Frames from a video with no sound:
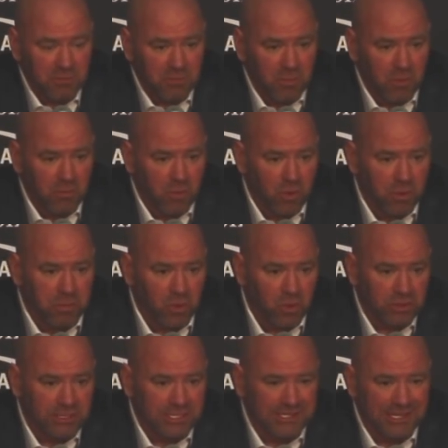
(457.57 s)
more
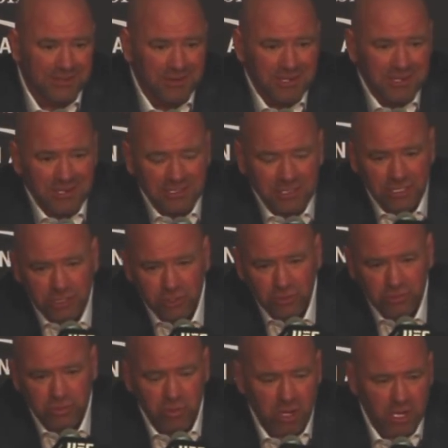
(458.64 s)
importantly than you
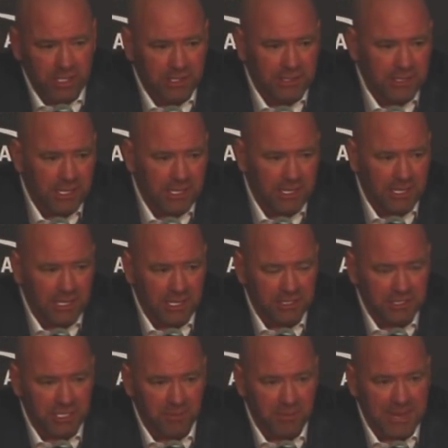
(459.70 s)
lose one
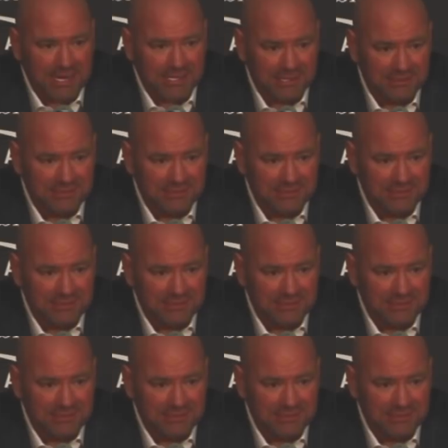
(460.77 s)
and you come back,